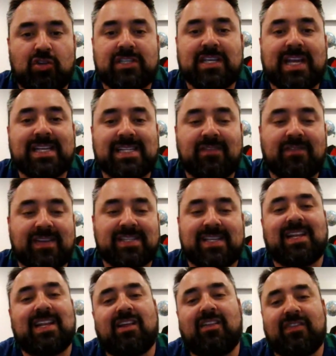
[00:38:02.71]
say something
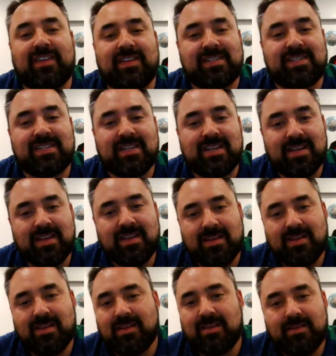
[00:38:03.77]
silly like this.
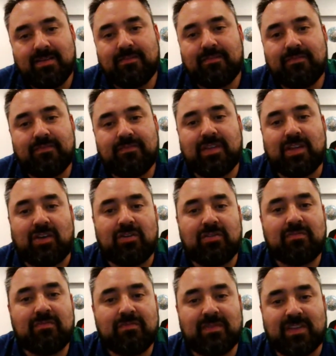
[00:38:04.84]

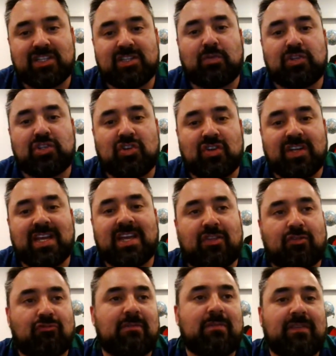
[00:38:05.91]
This is what you're going to get
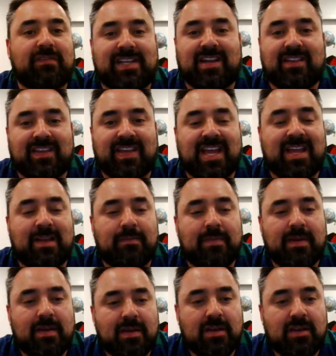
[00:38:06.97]
3 months out of the game.
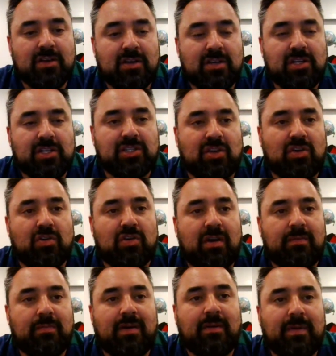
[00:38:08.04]
So
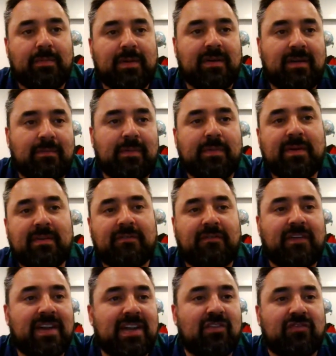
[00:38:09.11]
I'm a bit
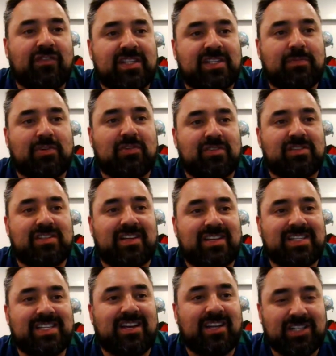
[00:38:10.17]
funny on this because, like I
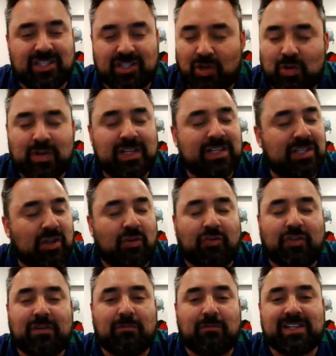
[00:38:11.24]
said, I totally don't
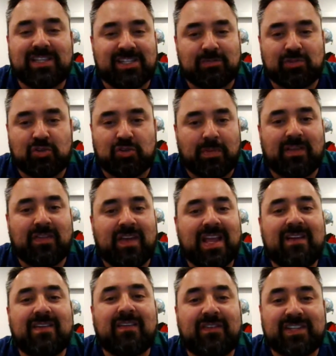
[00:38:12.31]
think racism should be there.
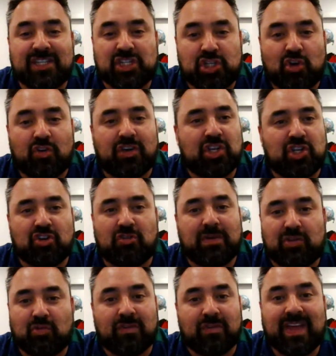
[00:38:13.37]
Even if it's a joke, you shouldn't be
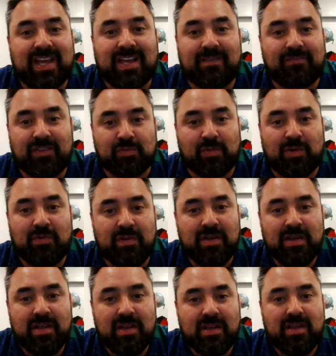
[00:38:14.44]
doing that as well.
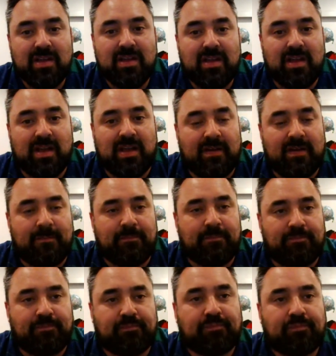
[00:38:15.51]
But